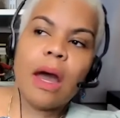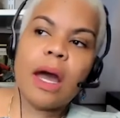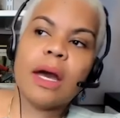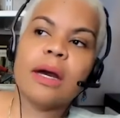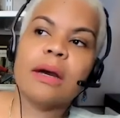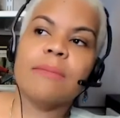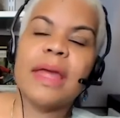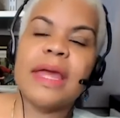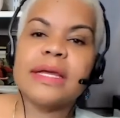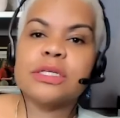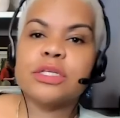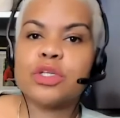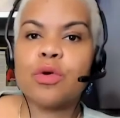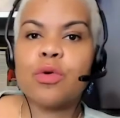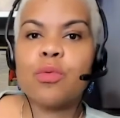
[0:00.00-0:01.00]
Um, and
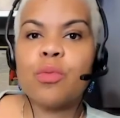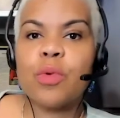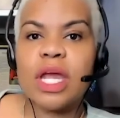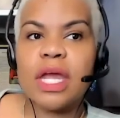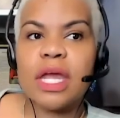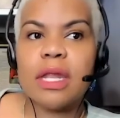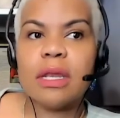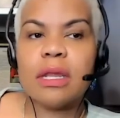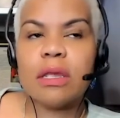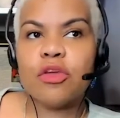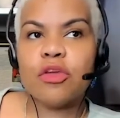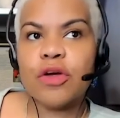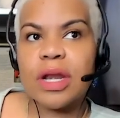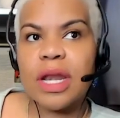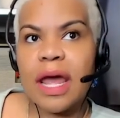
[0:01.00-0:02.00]
so when
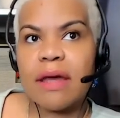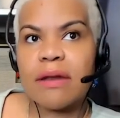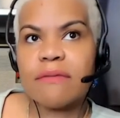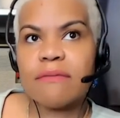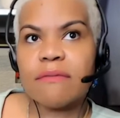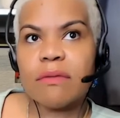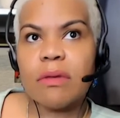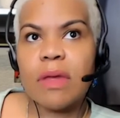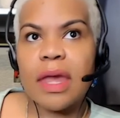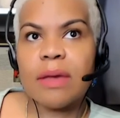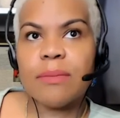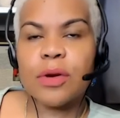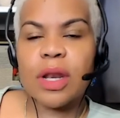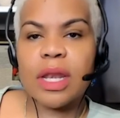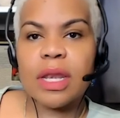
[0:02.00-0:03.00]
you're not
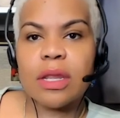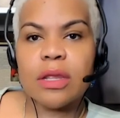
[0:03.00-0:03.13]
able to,